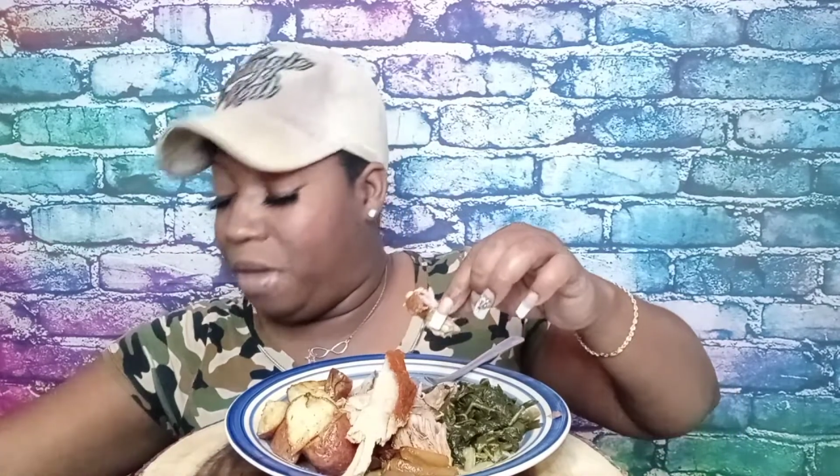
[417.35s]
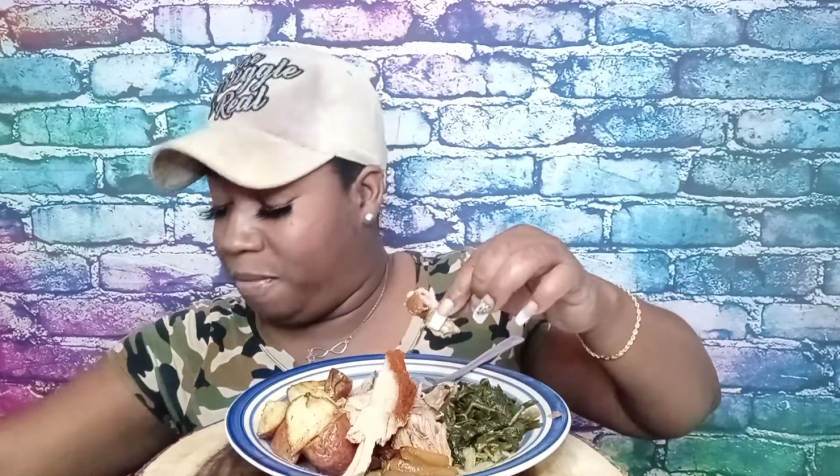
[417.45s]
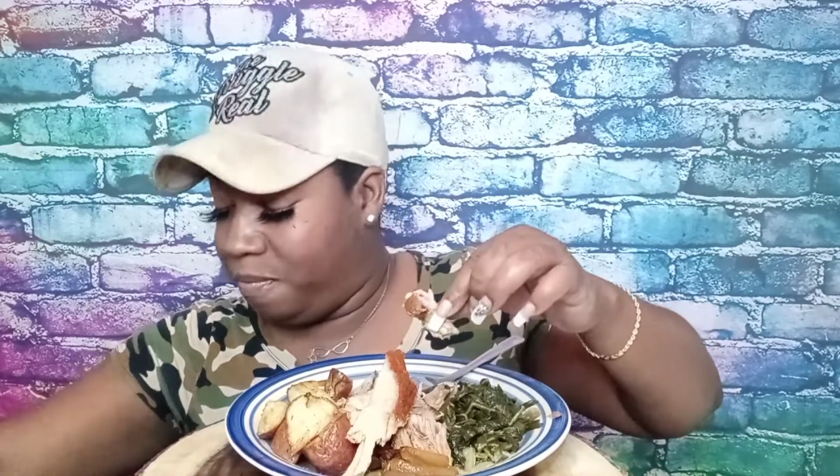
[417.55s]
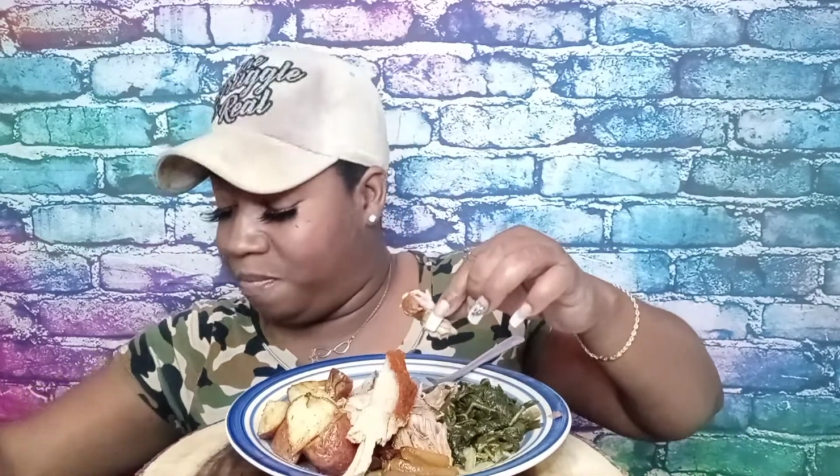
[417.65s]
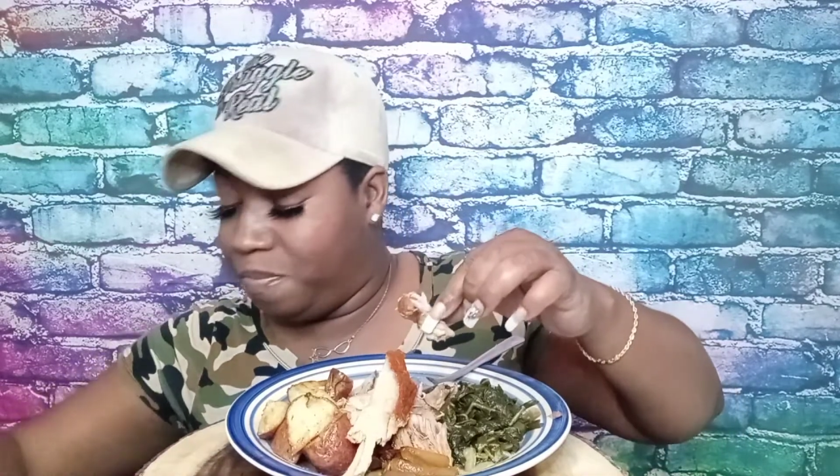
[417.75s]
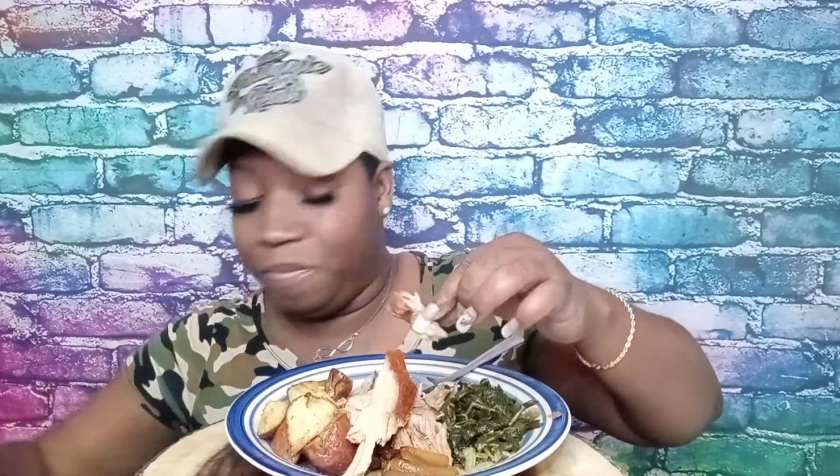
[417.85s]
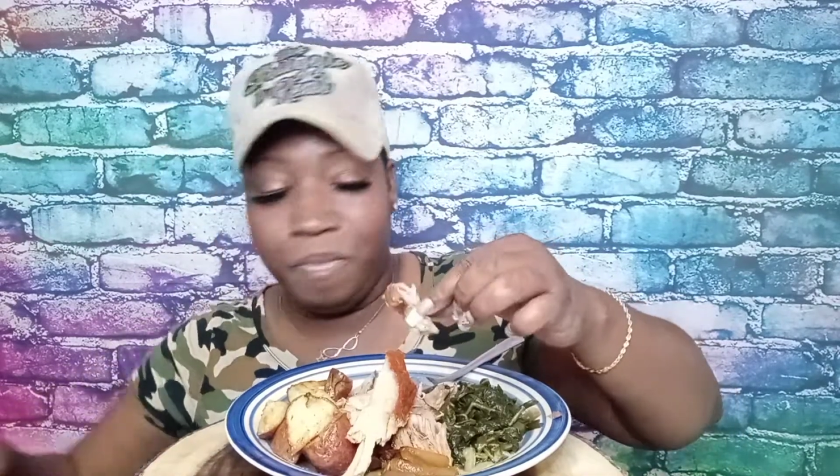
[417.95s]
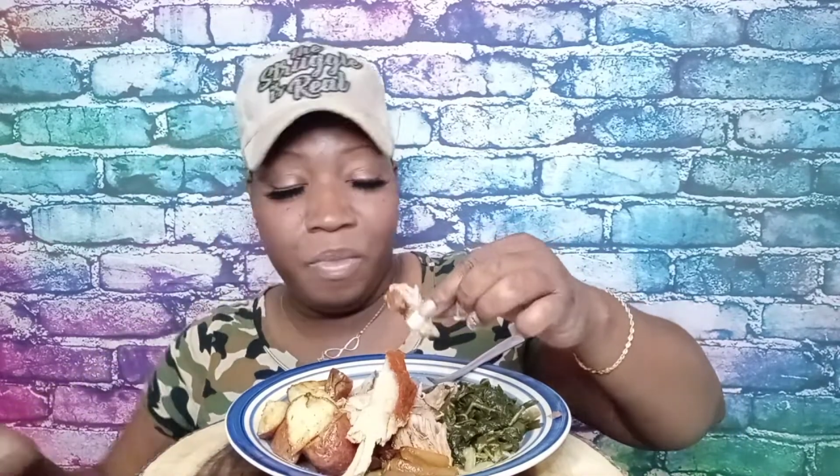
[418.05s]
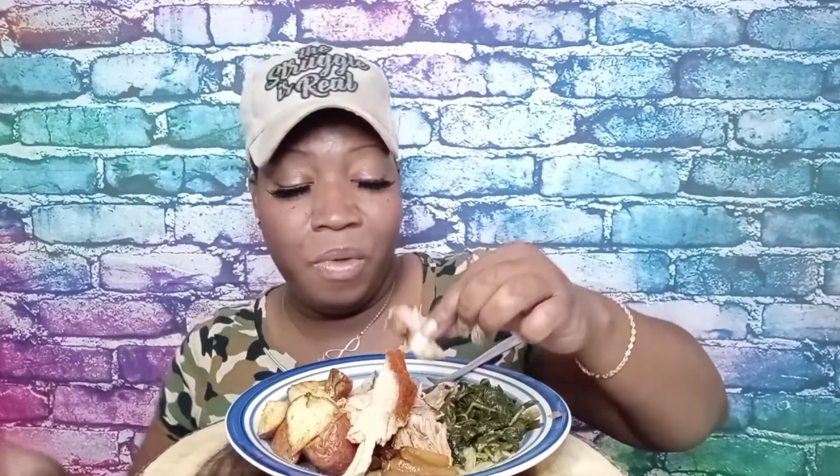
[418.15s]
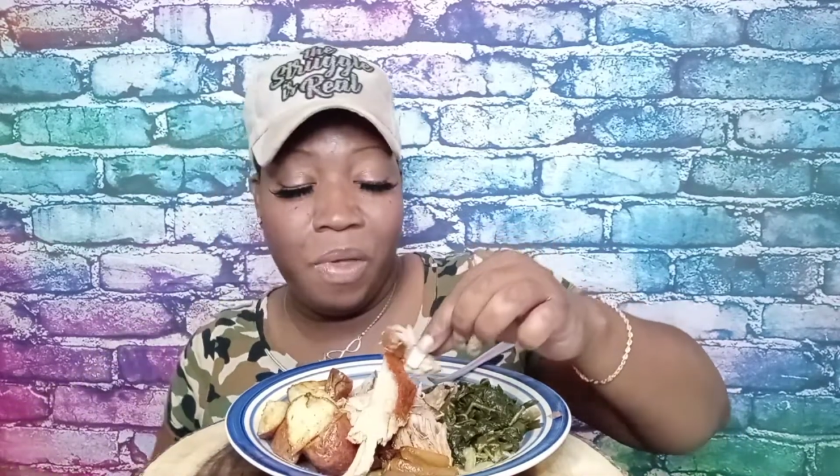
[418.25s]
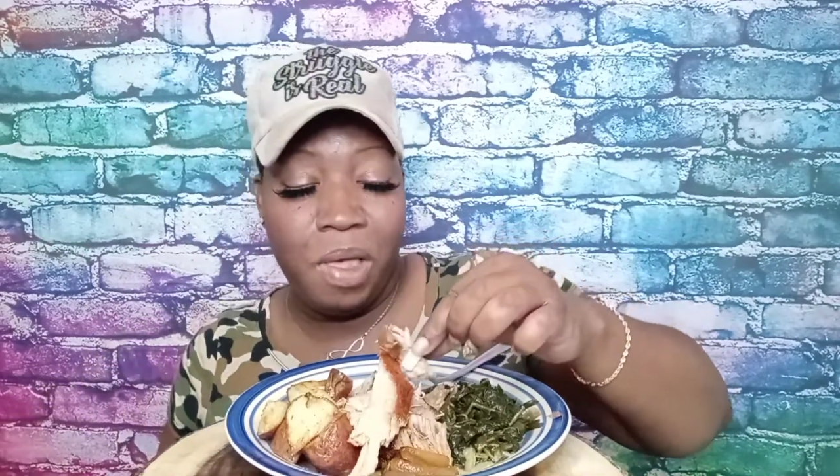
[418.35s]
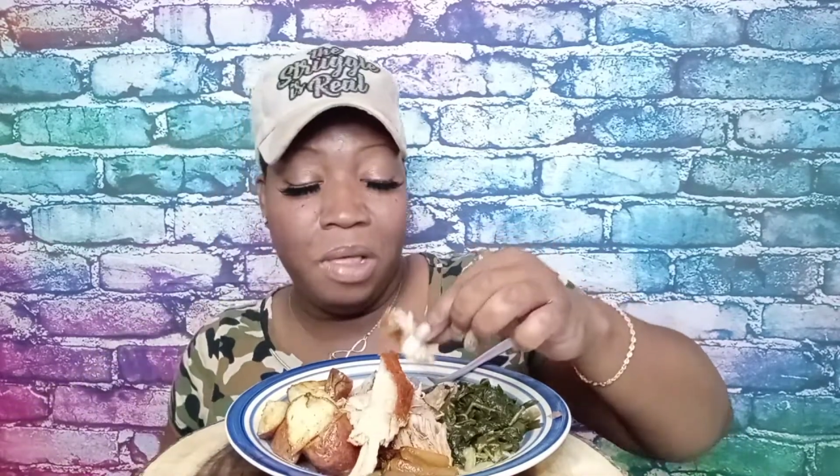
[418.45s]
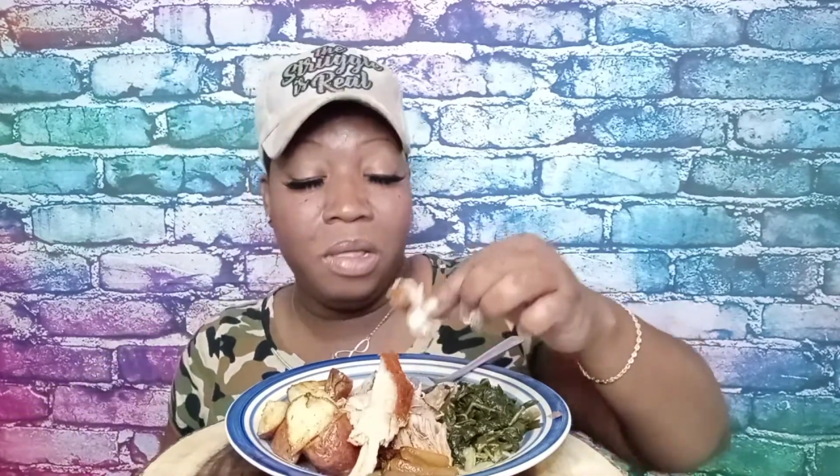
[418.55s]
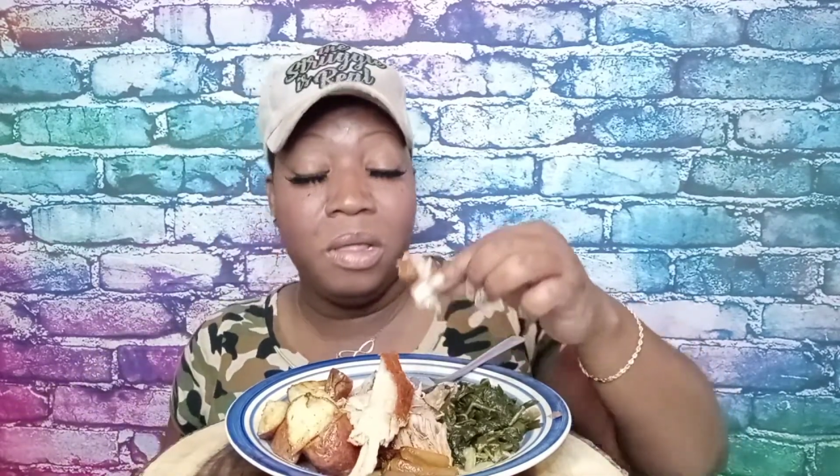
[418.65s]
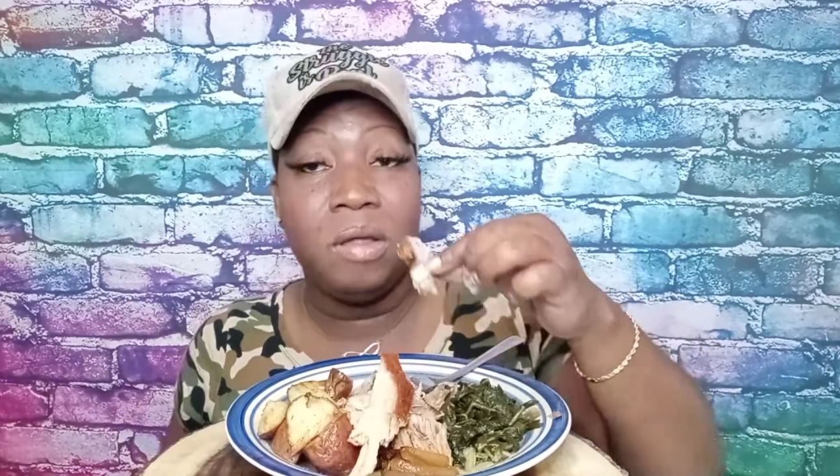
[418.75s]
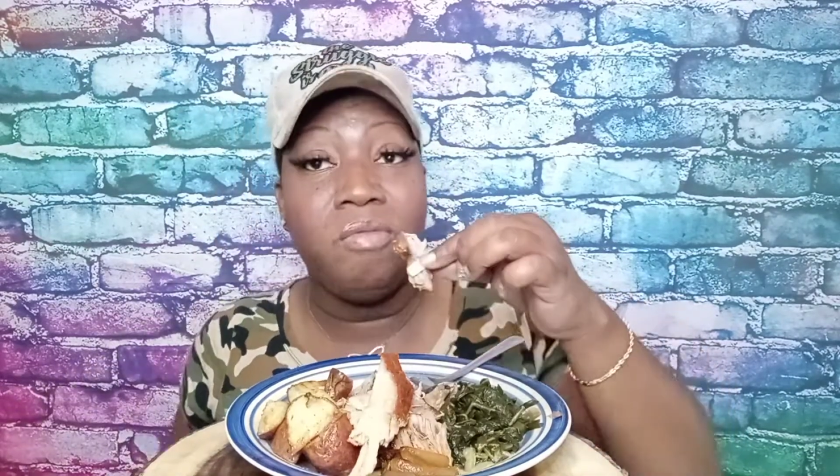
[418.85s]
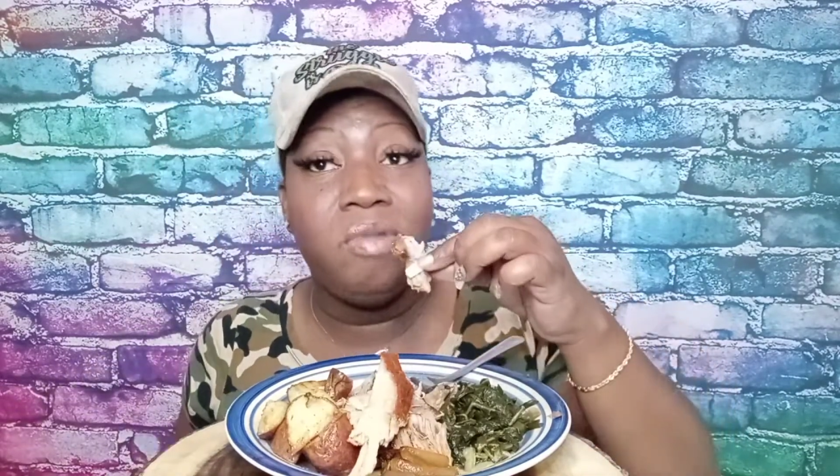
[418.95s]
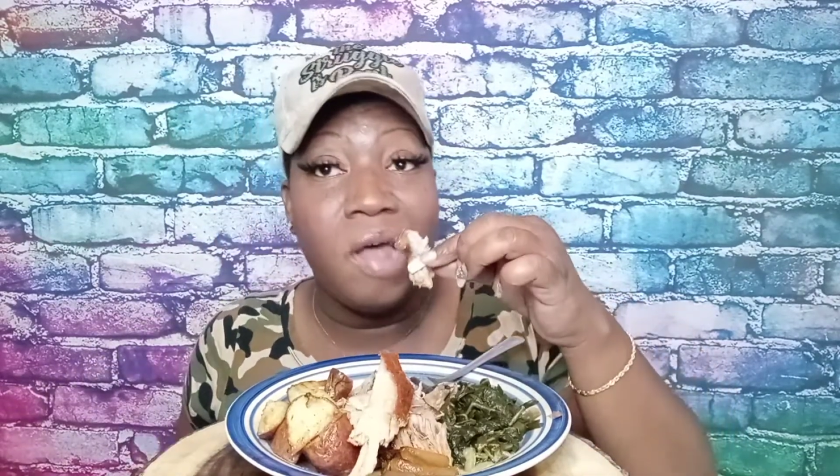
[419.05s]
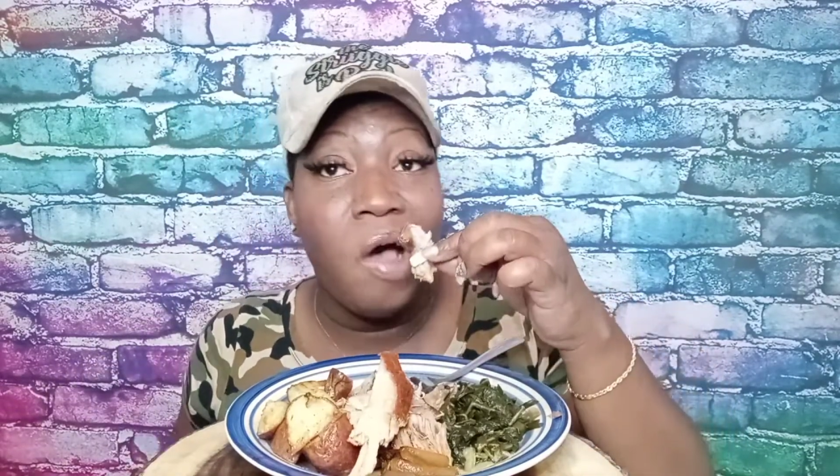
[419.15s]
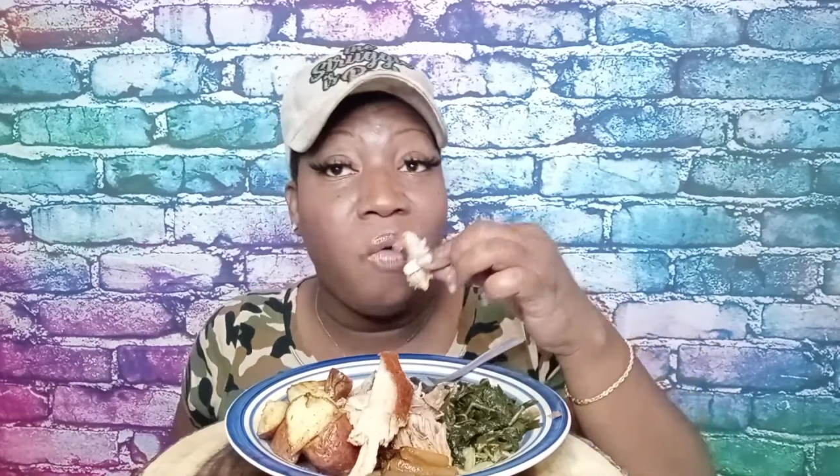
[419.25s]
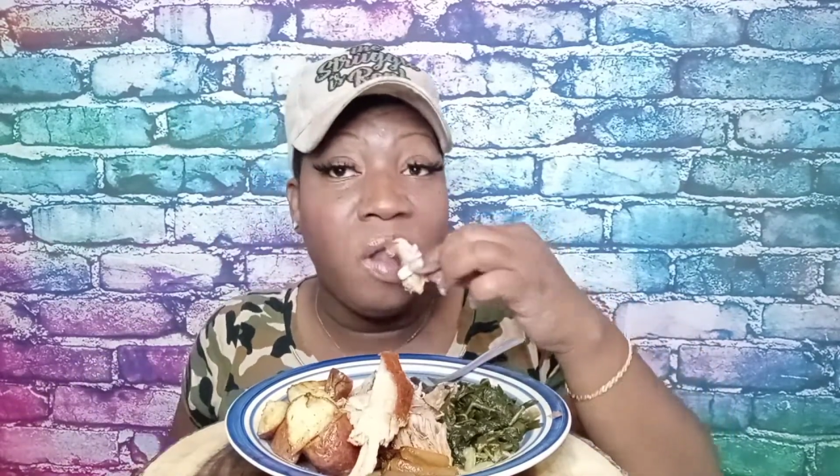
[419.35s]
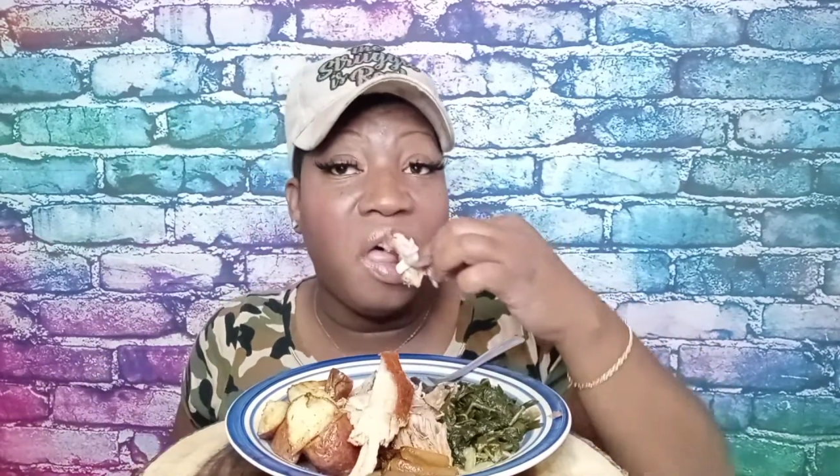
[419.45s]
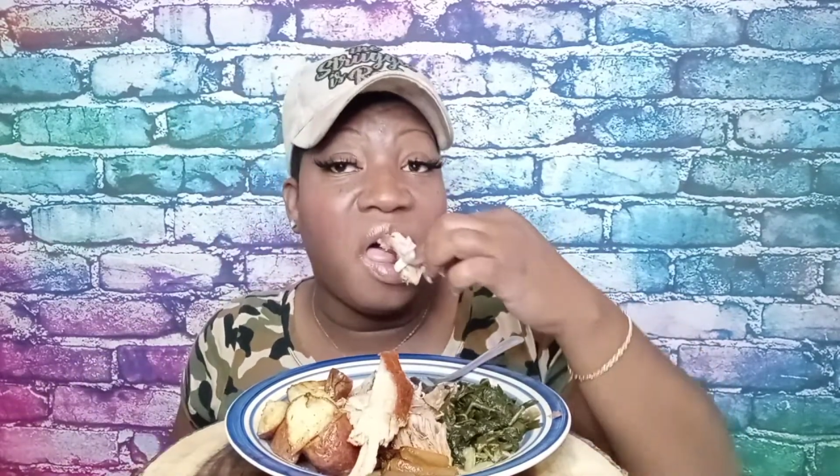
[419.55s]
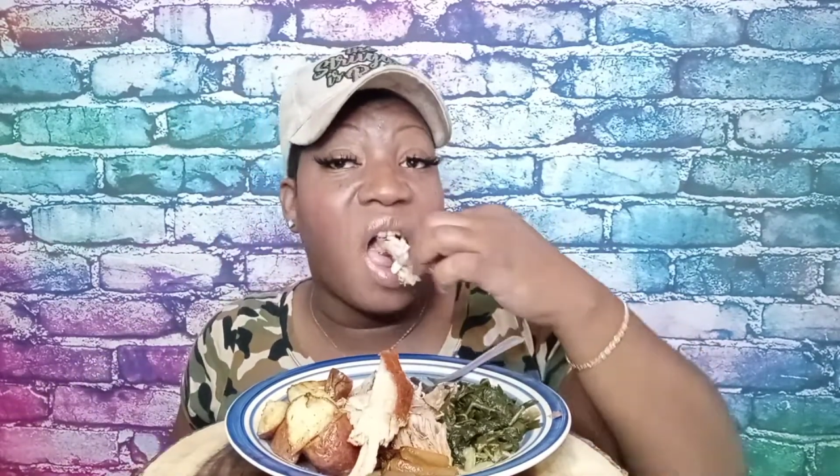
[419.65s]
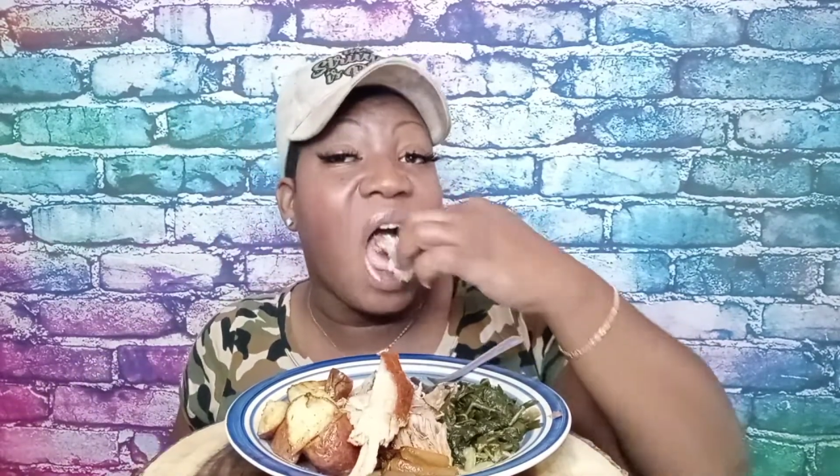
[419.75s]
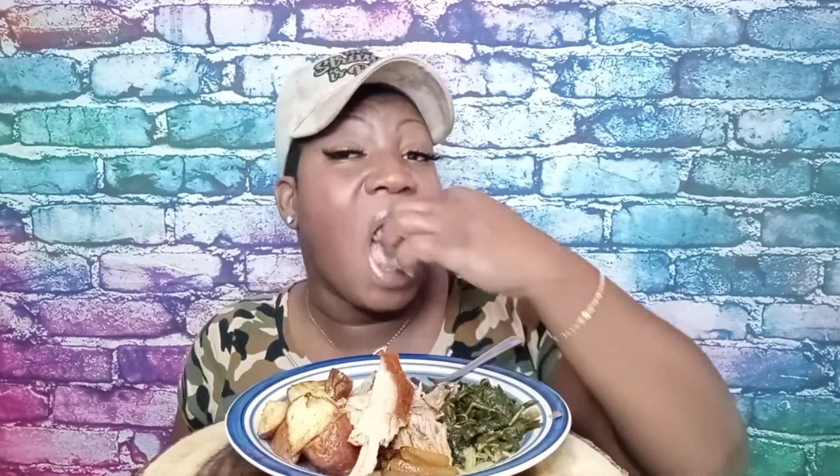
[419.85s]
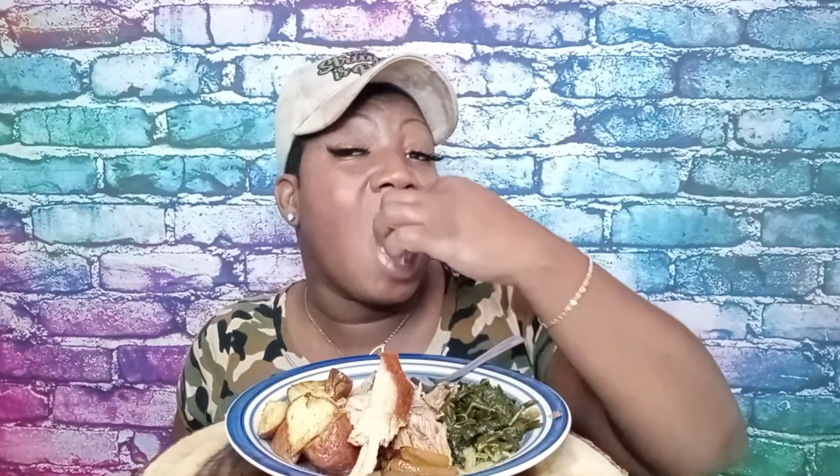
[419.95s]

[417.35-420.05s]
me. Don't look.